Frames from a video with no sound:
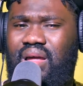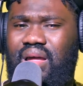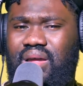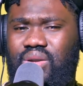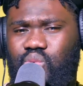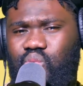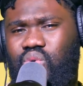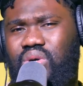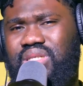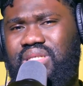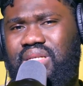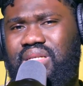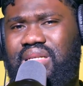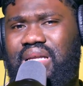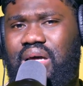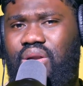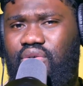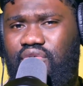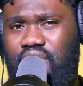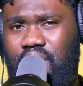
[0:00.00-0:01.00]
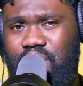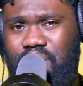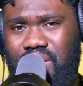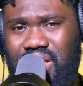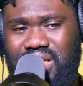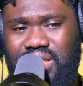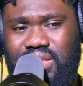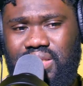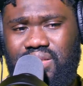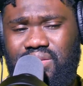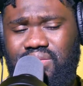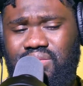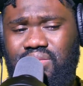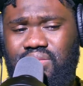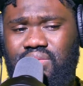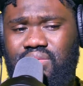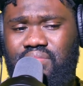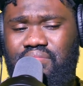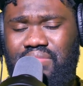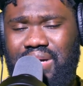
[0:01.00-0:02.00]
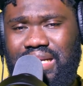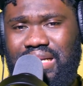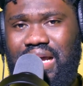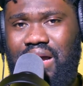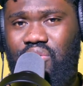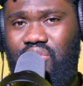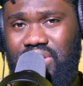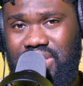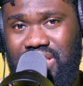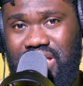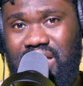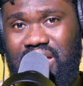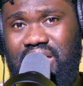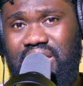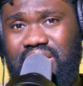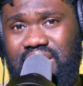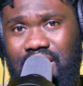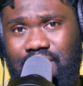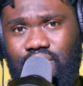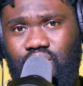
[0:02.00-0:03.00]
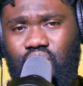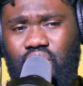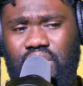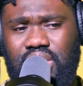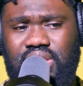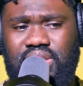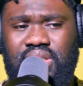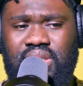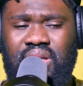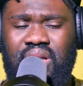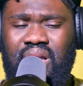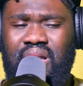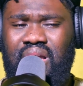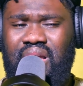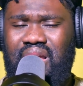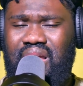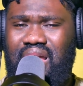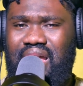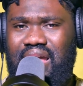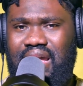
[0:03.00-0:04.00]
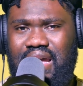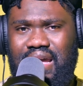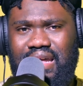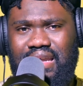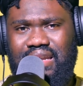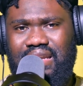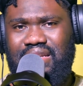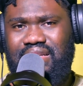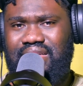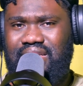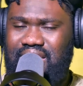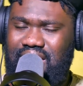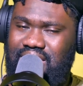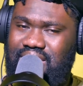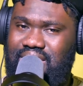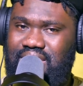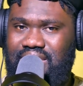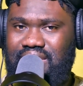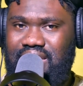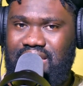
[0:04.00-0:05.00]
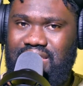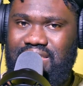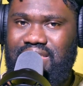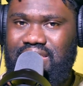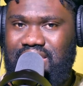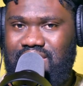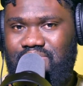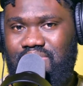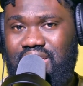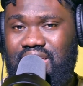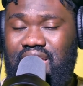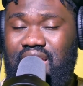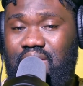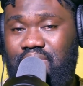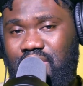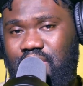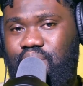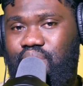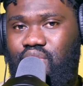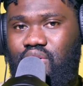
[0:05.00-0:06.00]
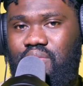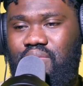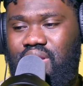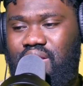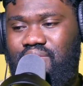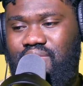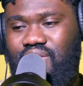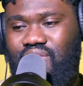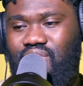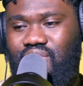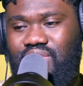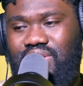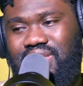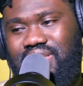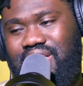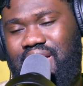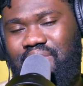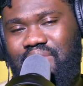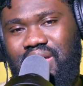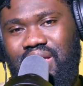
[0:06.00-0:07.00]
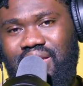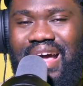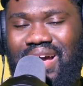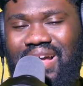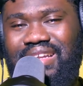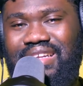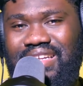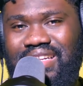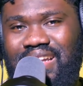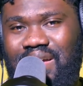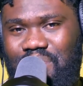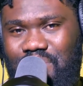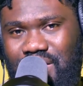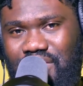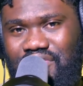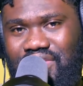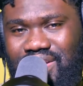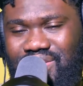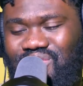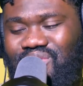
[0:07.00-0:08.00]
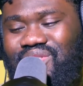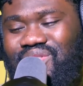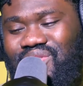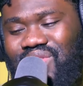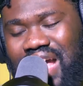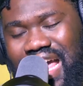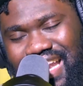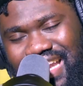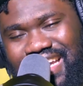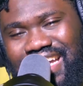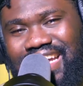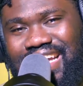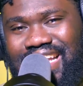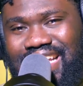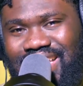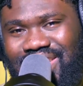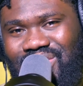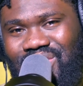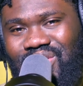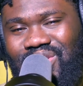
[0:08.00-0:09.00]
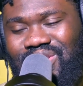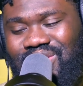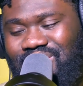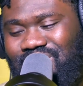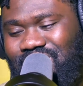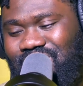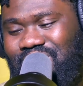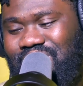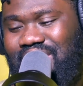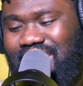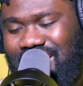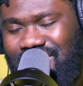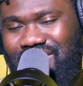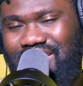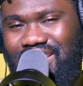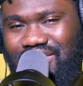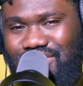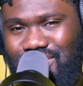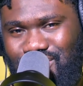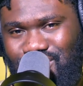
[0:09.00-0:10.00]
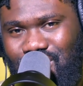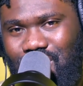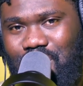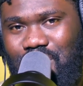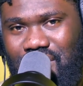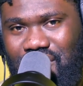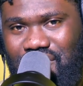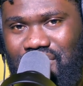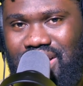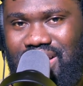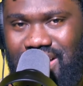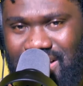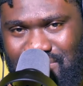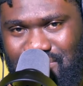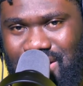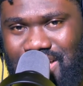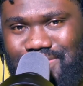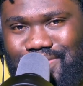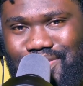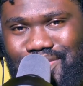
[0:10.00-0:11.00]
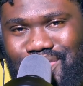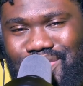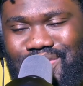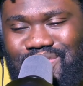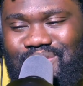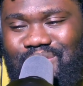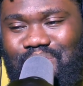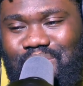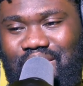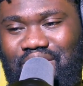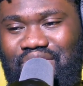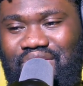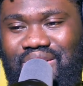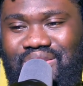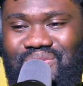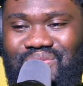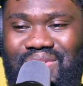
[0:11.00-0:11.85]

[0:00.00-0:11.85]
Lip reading: It wasn't that of a big deal, but I was getting some noise, and it became a problem, because I need a perfect audio. I need a clean audio. Even if it's not perfect, it must be close to perfect.